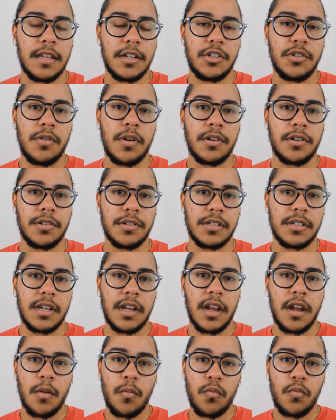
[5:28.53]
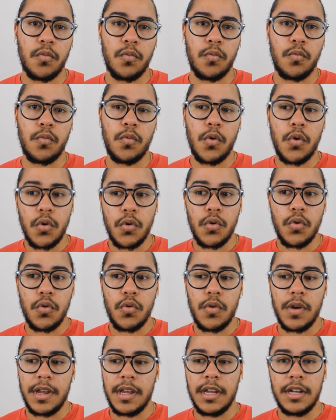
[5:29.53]
that you understand
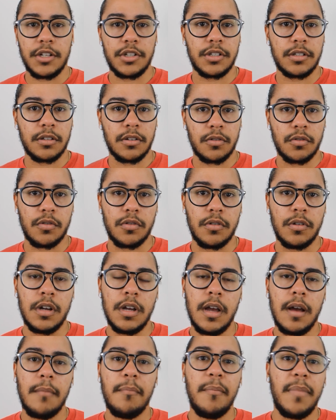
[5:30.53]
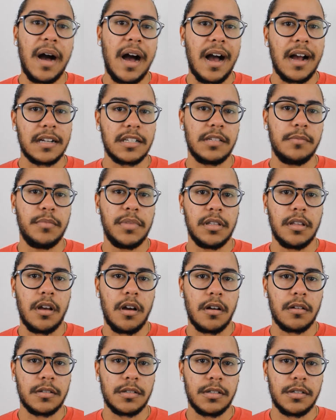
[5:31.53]
who each little box
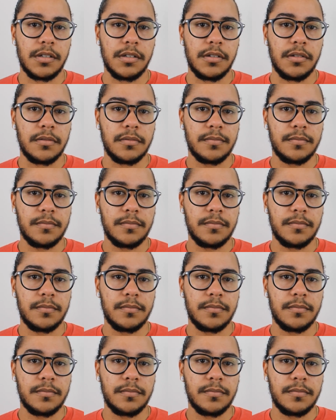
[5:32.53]
belongs to.